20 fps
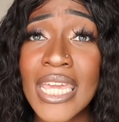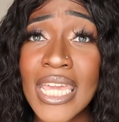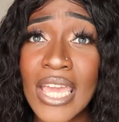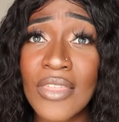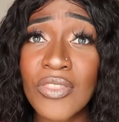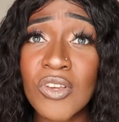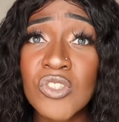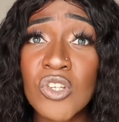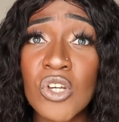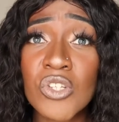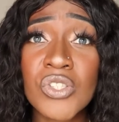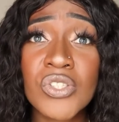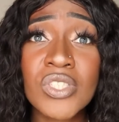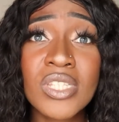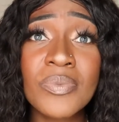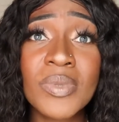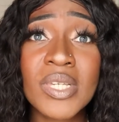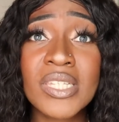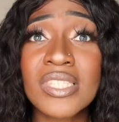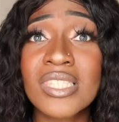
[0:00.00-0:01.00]
And there's also
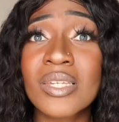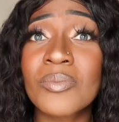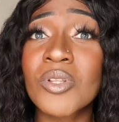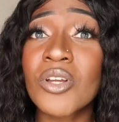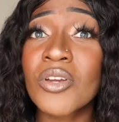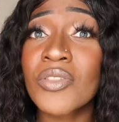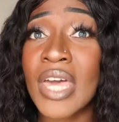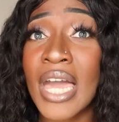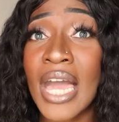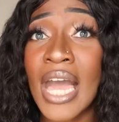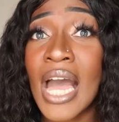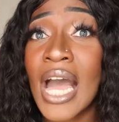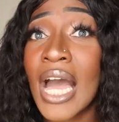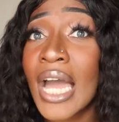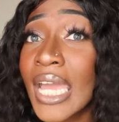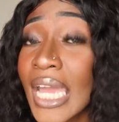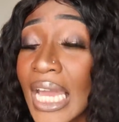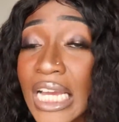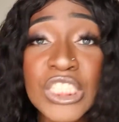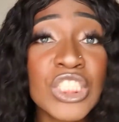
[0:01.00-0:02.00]
something similar that
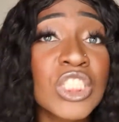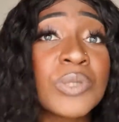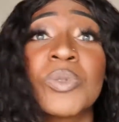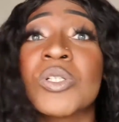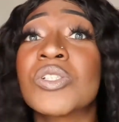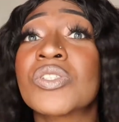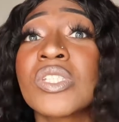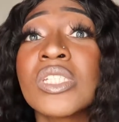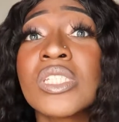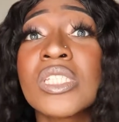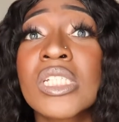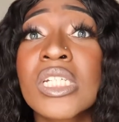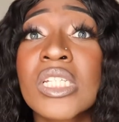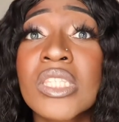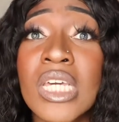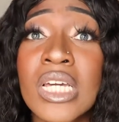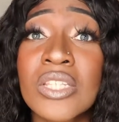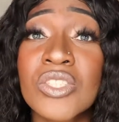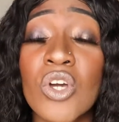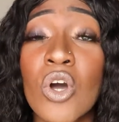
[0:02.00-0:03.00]
I actually personally took
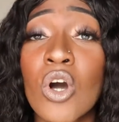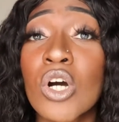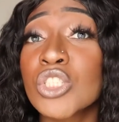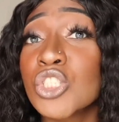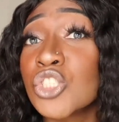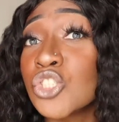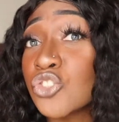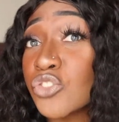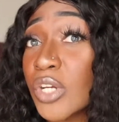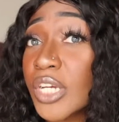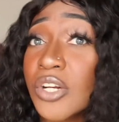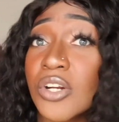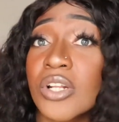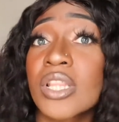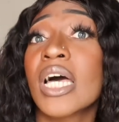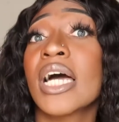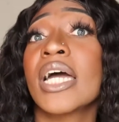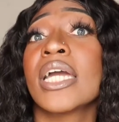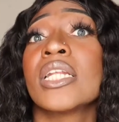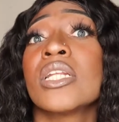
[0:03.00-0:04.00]
that's called
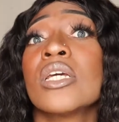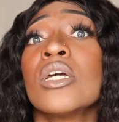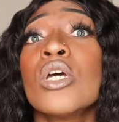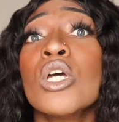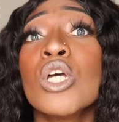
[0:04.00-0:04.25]
Straighterline.